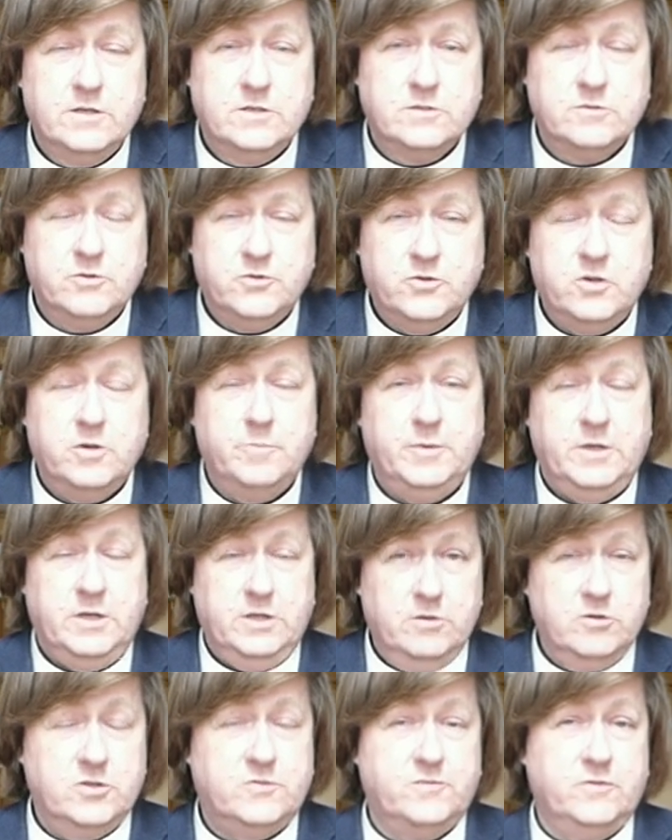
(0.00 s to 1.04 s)
So I thought it'd be
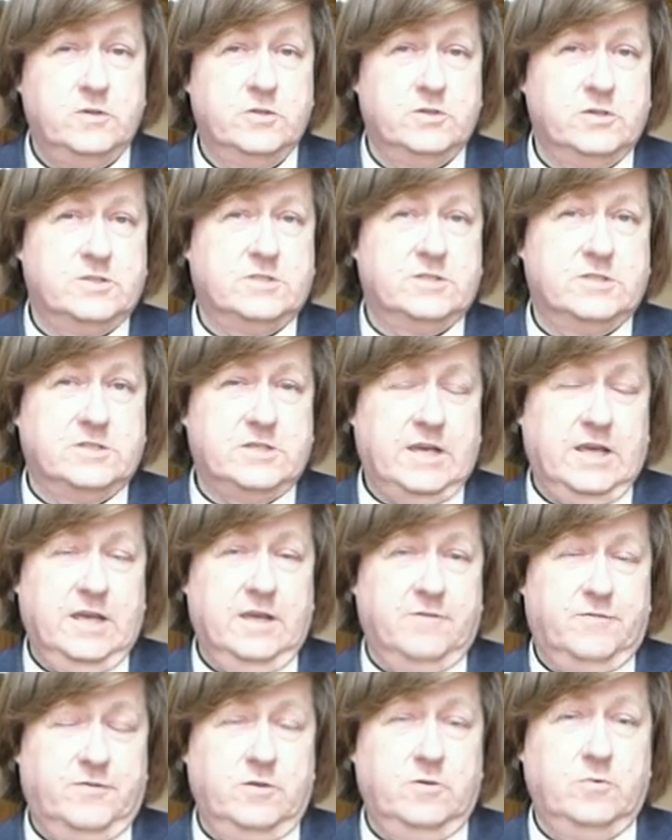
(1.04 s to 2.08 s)
useful just to
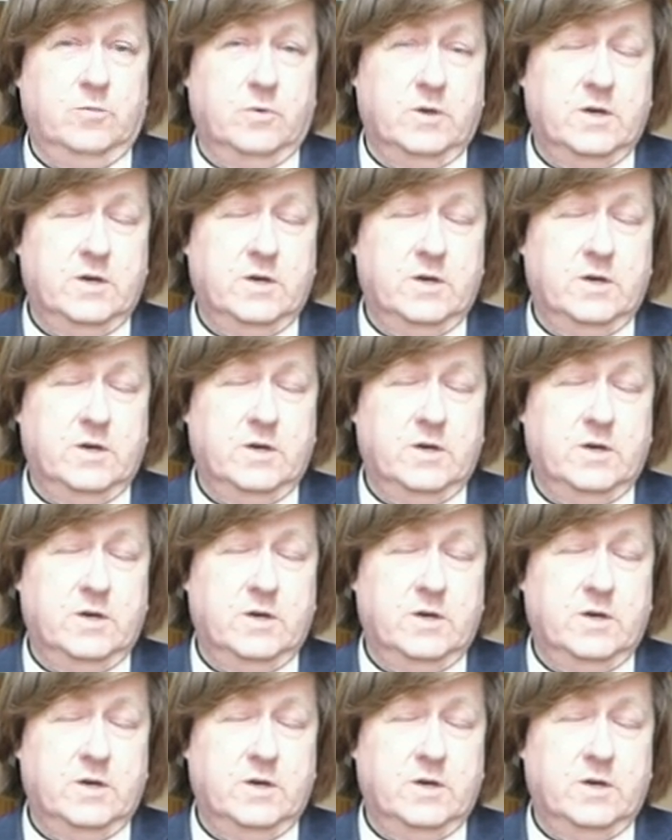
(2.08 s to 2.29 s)
say a few